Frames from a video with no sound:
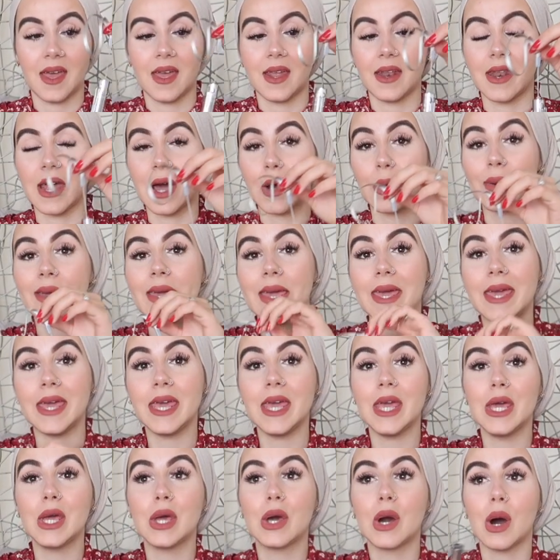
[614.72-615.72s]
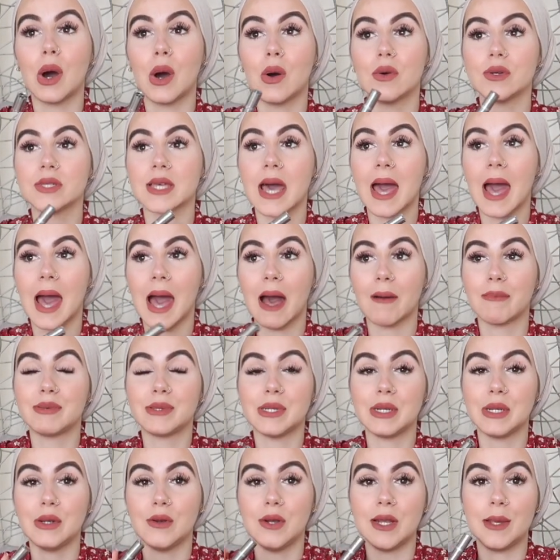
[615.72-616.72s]
now he goes
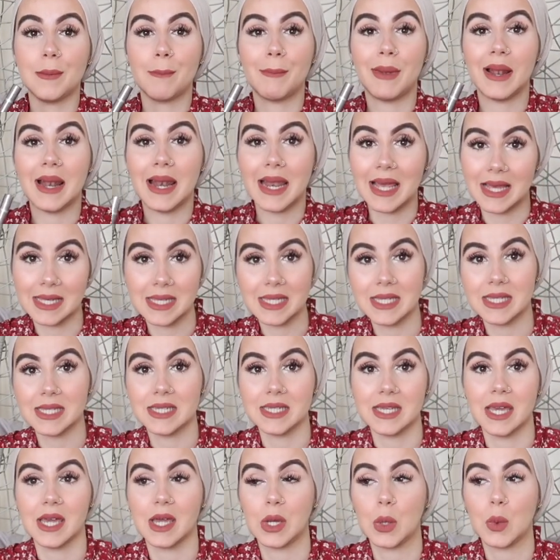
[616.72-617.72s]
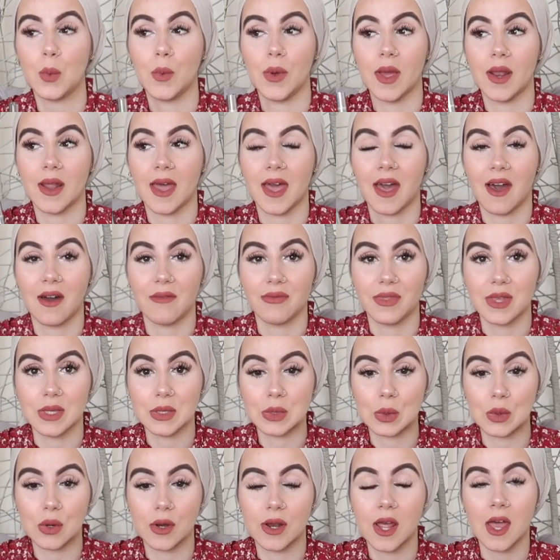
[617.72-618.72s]
absolutely ballistic when i have
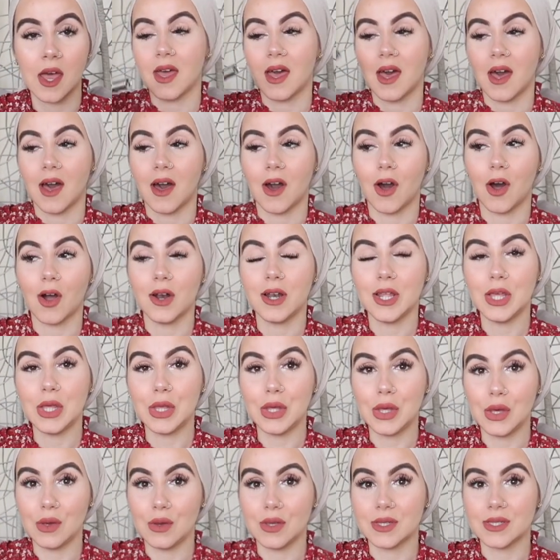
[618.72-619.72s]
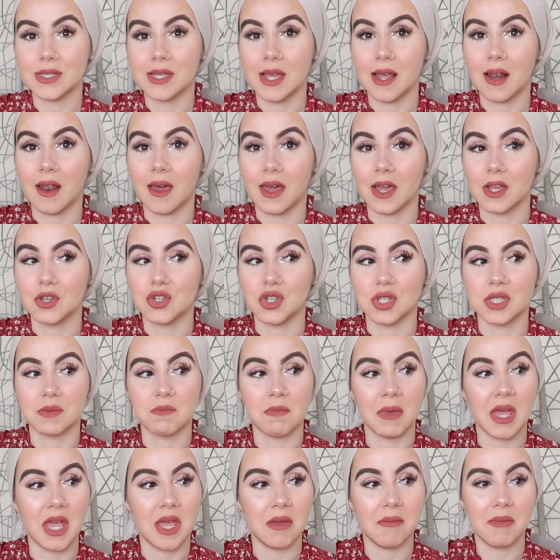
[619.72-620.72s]
this on i only use it like just
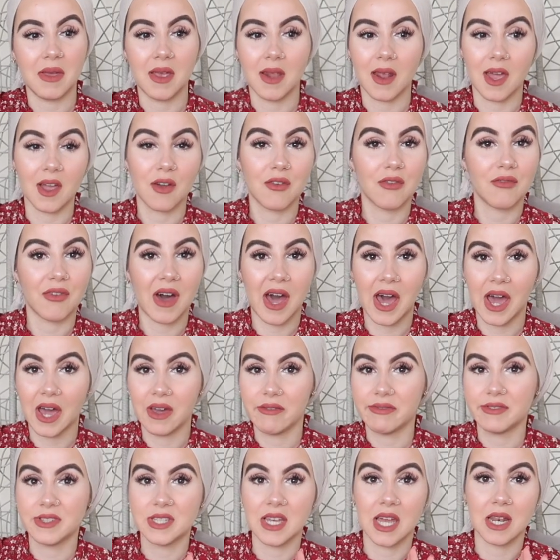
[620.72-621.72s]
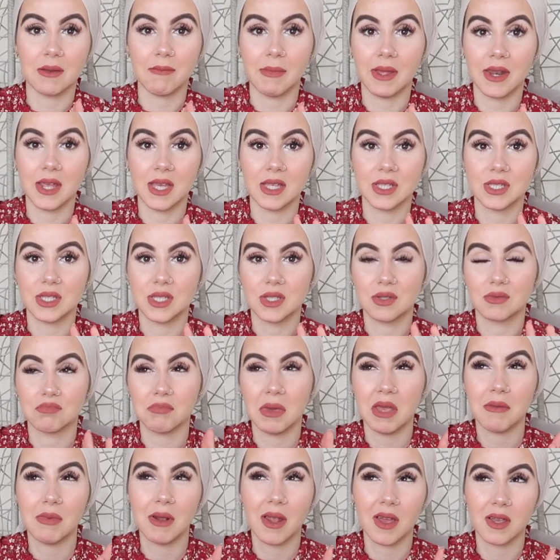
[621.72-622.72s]
maybe like five ten minutes
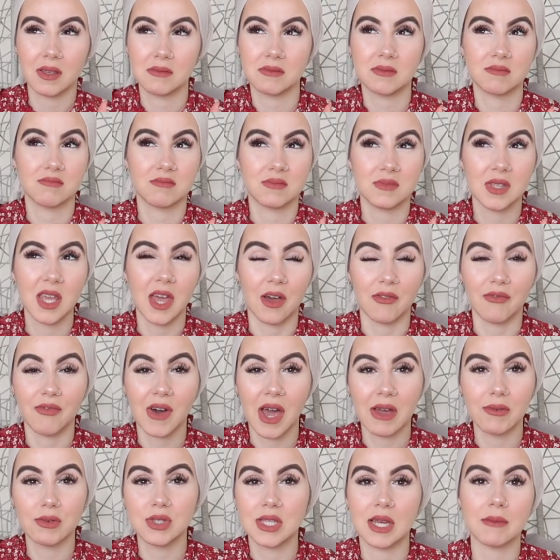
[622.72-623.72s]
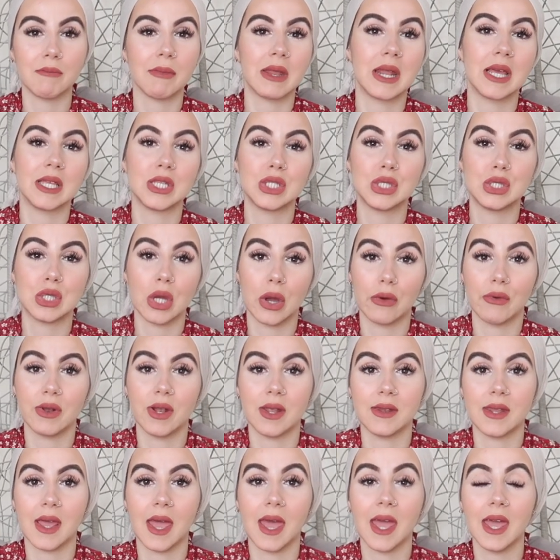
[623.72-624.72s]
maybe like yeah five or ten minutes during
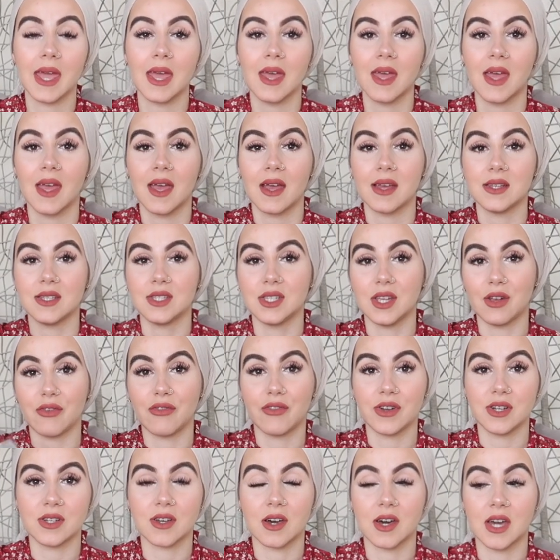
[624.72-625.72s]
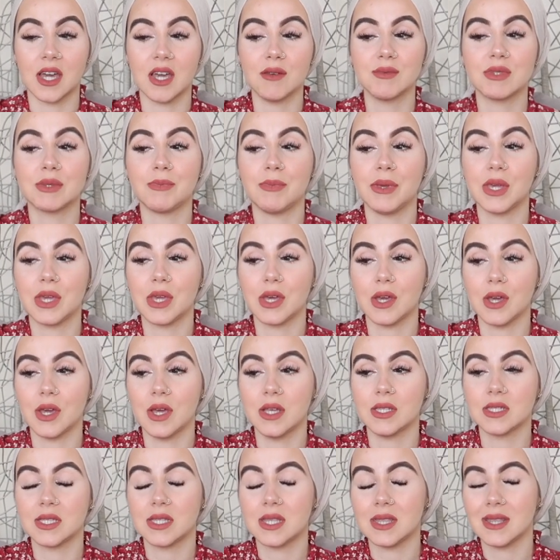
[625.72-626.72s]
the day different times
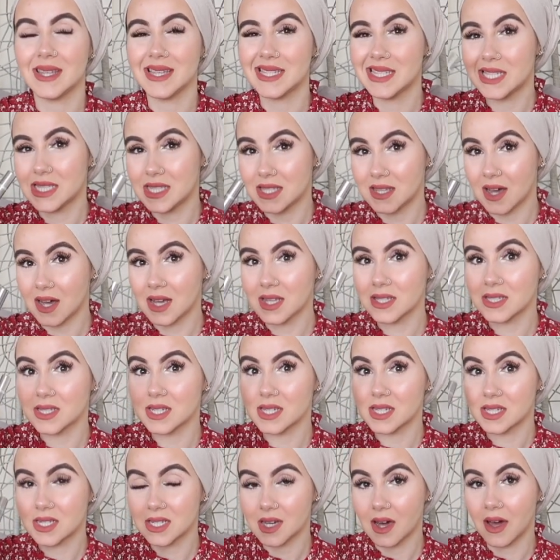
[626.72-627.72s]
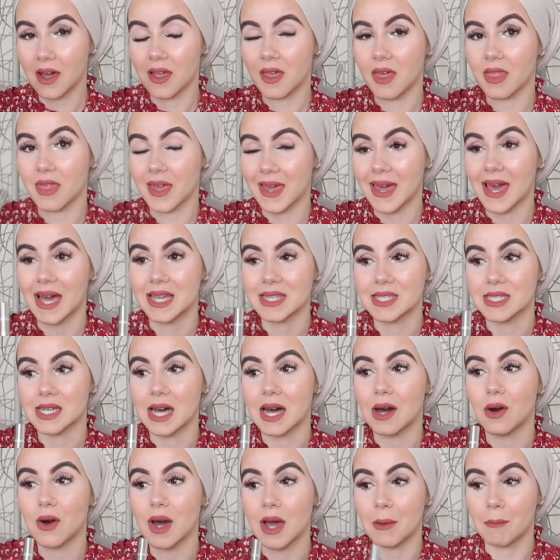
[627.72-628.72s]
because this does tire the cat
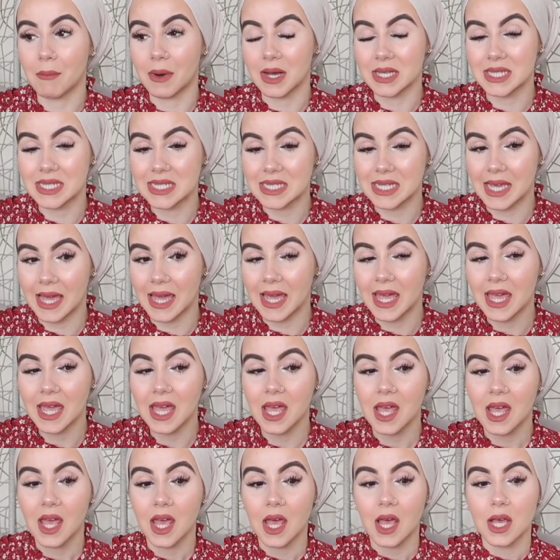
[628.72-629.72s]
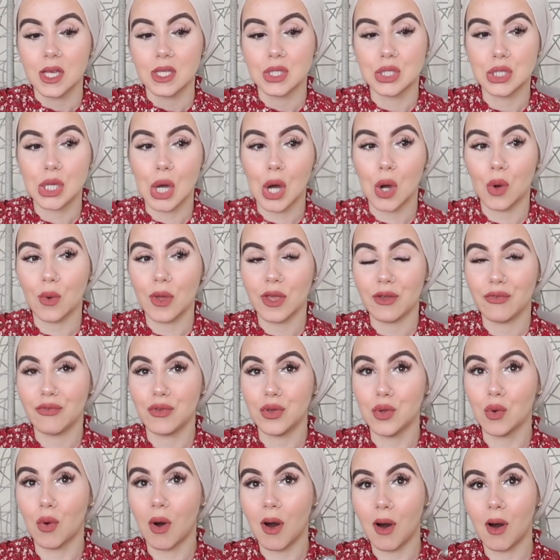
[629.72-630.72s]
out i must say so
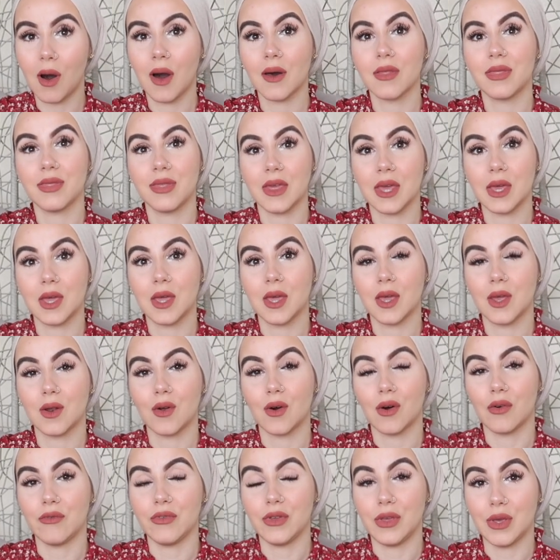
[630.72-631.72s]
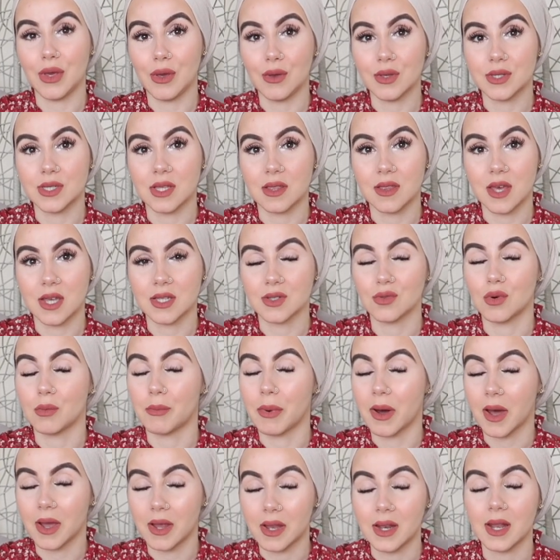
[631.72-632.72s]
if you are thinking of using this or
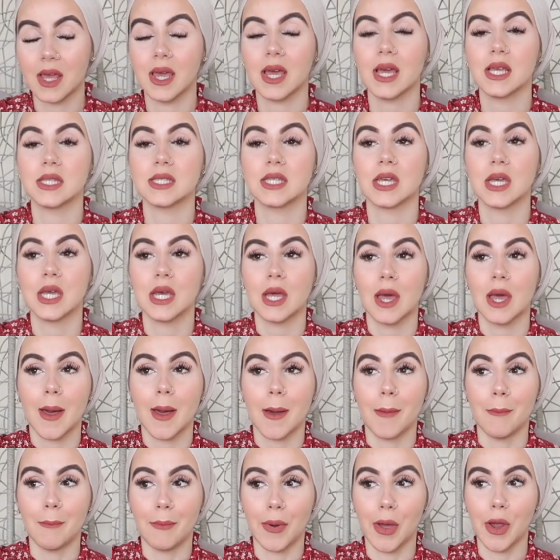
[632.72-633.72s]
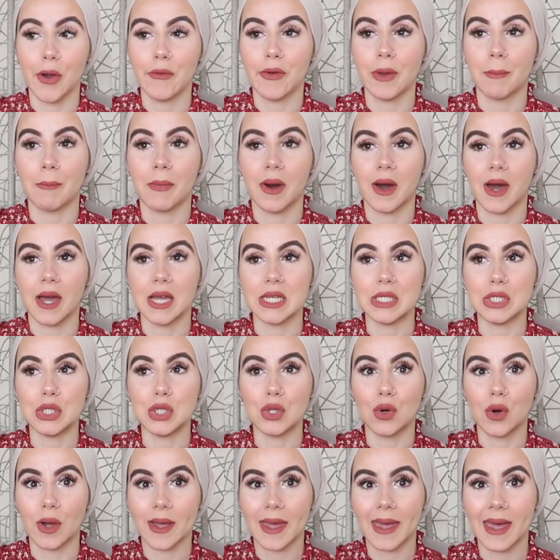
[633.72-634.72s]
buying it bear in mind
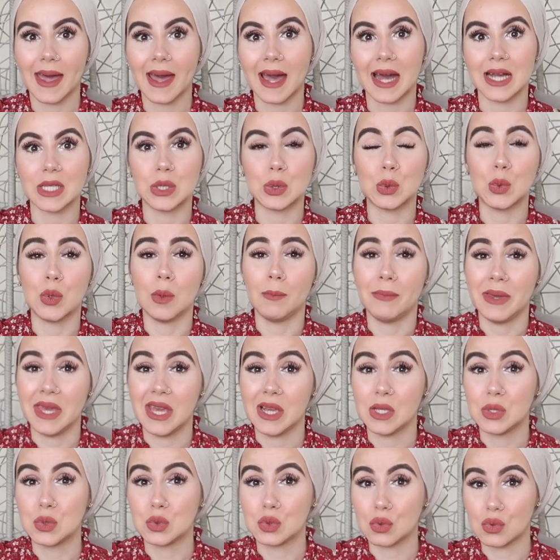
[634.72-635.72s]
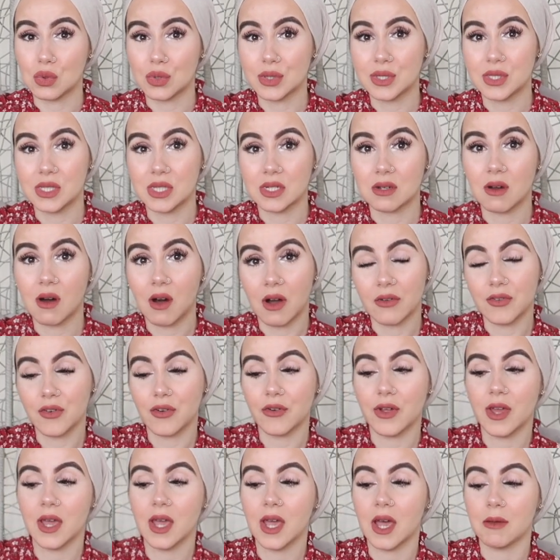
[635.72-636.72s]
your cat will be exhausted
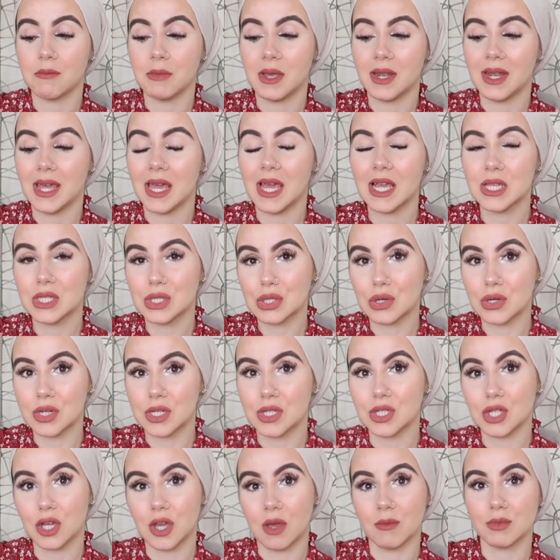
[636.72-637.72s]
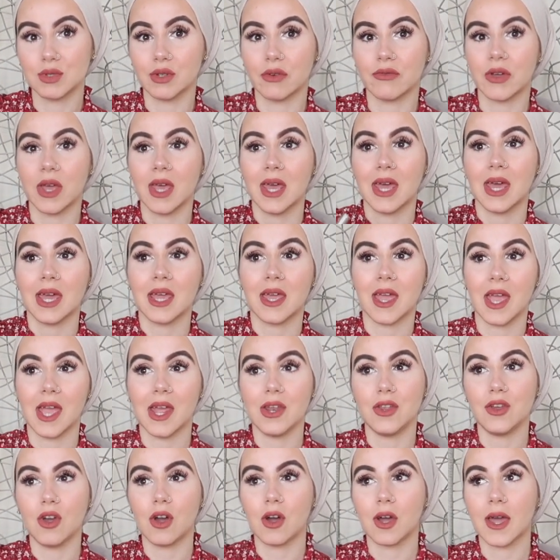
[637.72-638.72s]
after it i mean it is good in terms of
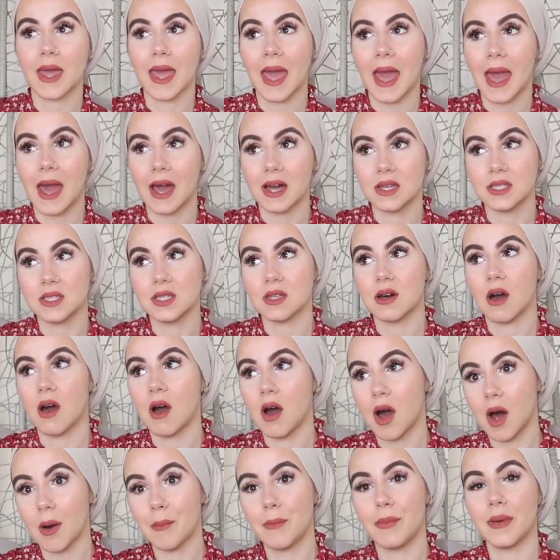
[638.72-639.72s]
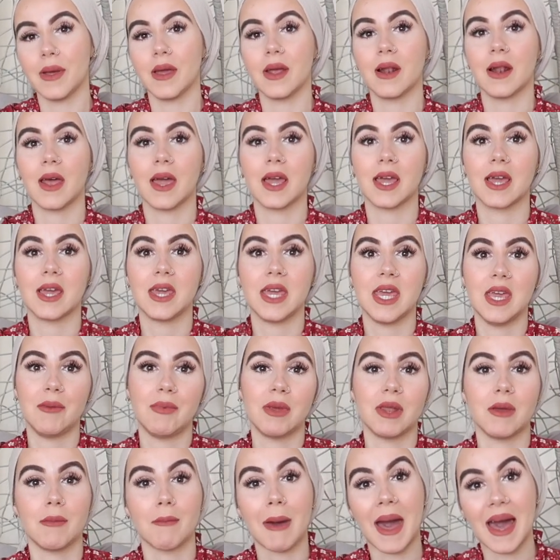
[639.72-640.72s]
getting your cat up and like
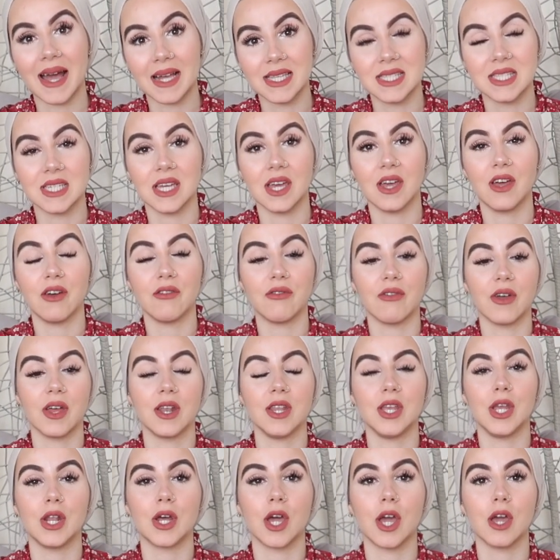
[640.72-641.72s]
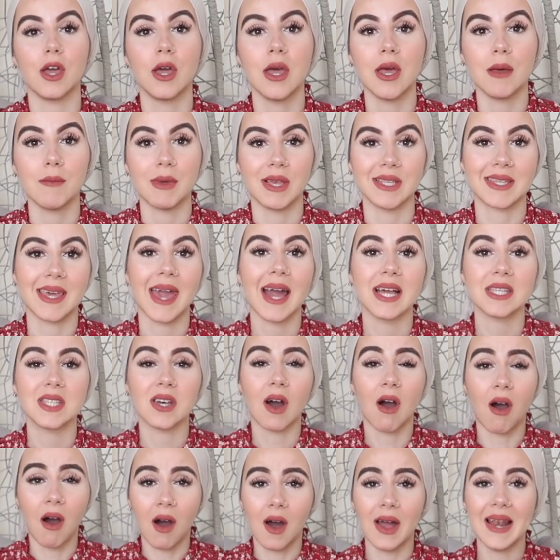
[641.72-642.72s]
keeping him active and you know because cats
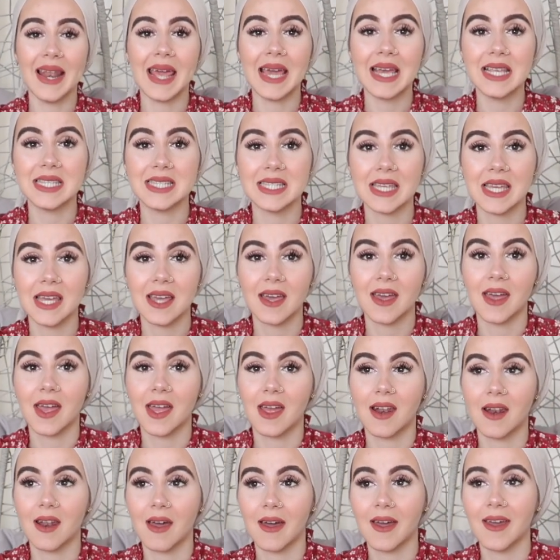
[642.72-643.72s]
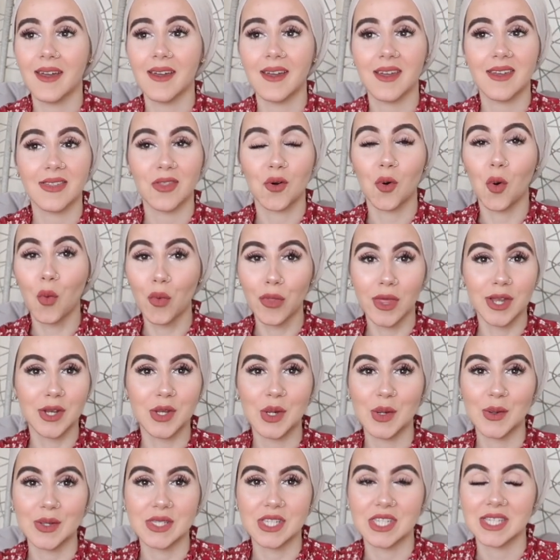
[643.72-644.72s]
are lazy and like all they
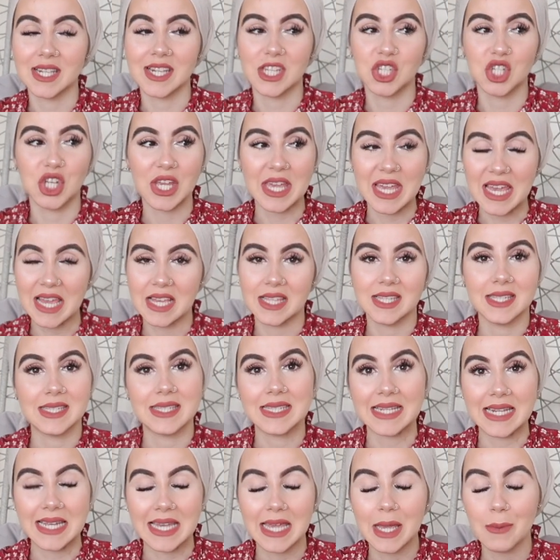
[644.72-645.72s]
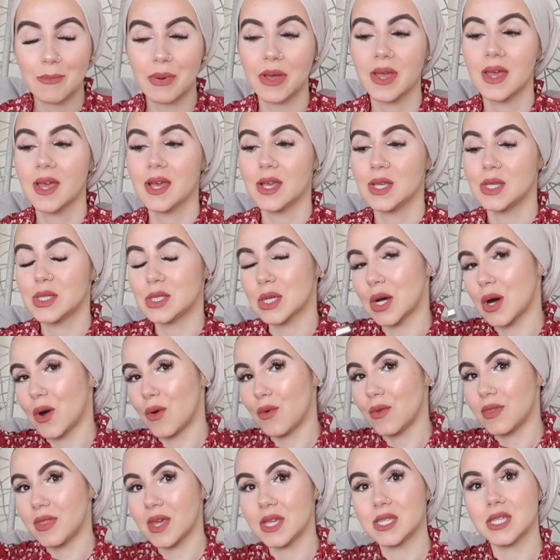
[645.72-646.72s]
do is literally eat and sleep
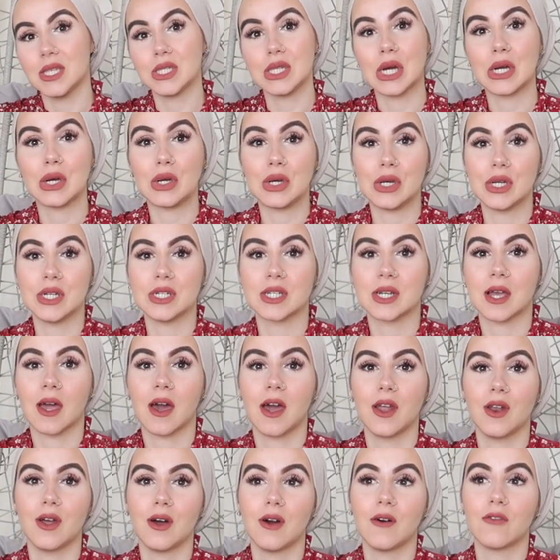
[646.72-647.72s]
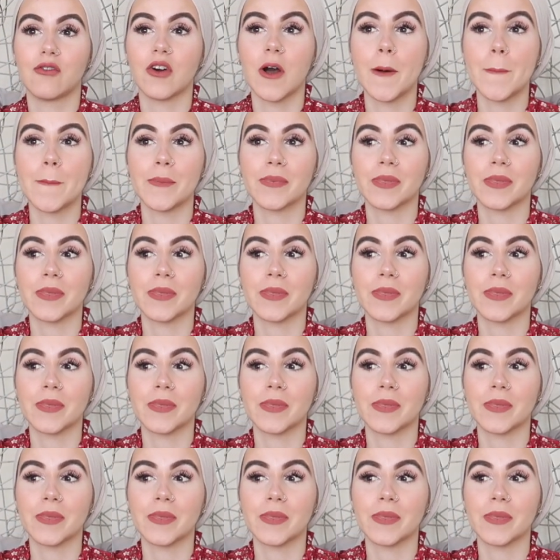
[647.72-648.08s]
so this is a good kind of